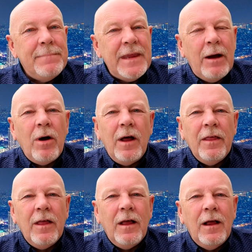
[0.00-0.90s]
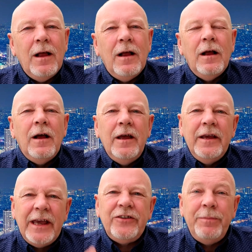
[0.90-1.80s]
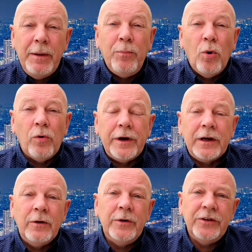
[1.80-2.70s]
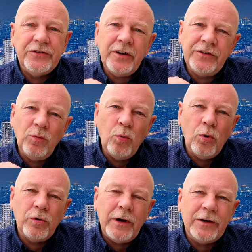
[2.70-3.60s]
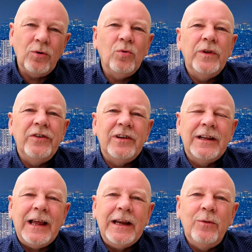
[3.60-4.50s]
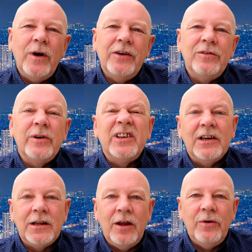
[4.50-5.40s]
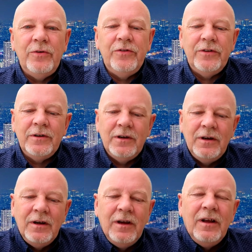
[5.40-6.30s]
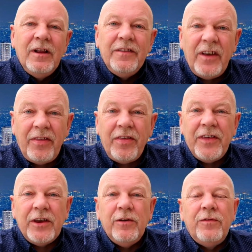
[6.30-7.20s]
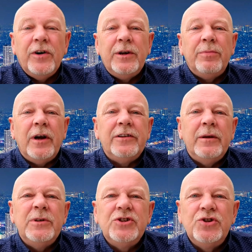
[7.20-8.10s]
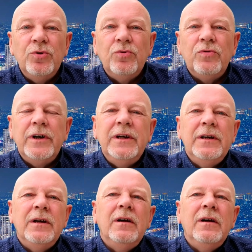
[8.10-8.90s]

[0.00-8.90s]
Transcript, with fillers: Now, it gets a bit boring when you start to walk around all these little alleyways looking at clothes. And the other thing you find in Pratunam is jewellery.